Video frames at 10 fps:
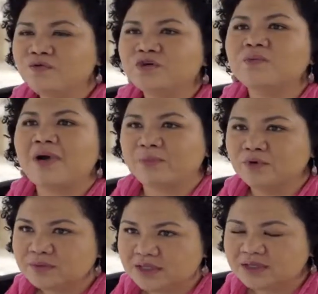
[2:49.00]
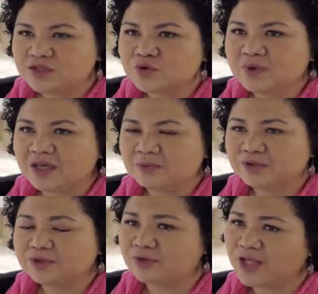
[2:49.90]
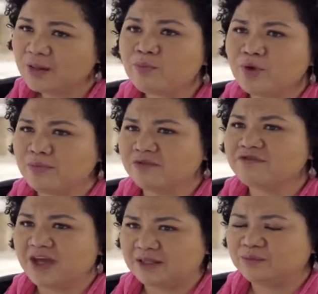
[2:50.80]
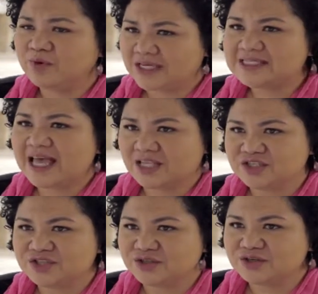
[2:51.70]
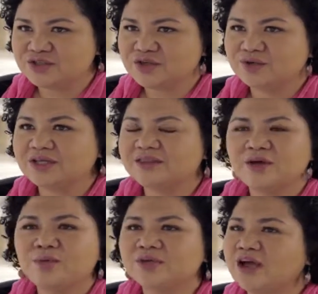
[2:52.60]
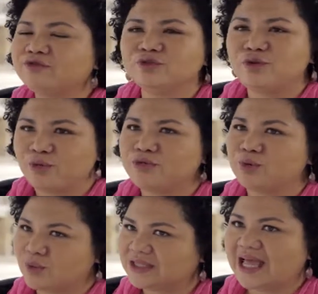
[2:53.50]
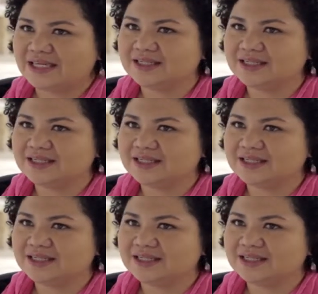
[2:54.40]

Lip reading: for MammoMe is to be able to help women fight breast cancer so that they won't have to go through what I